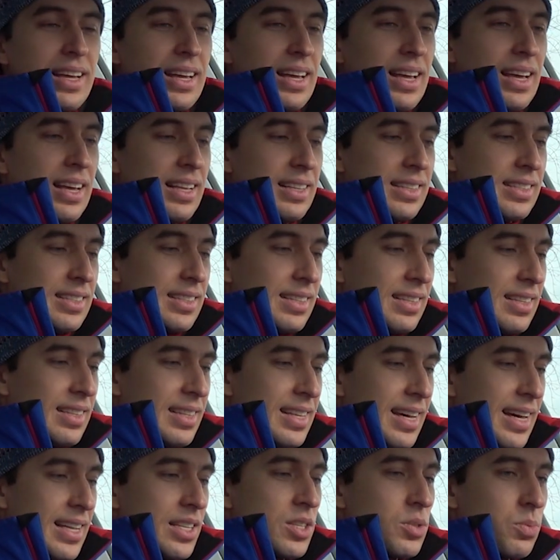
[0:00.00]
And
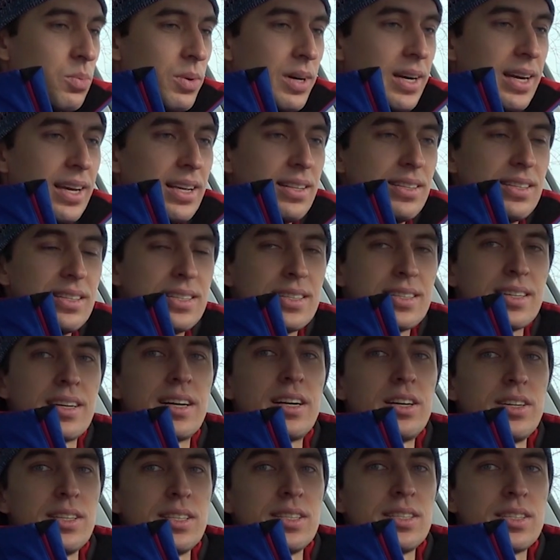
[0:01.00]
that's why this
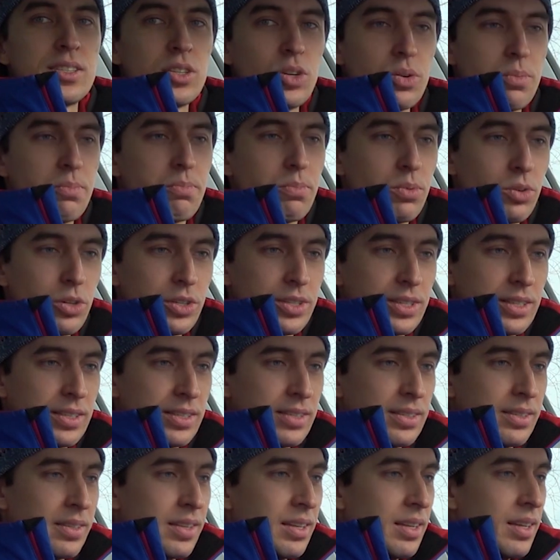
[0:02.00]
car is so
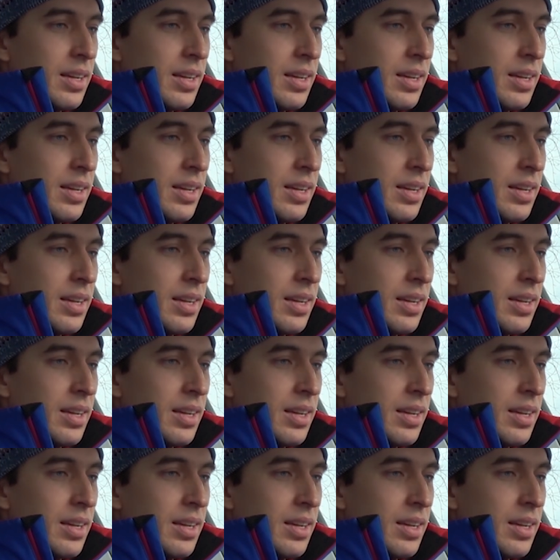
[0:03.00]
important.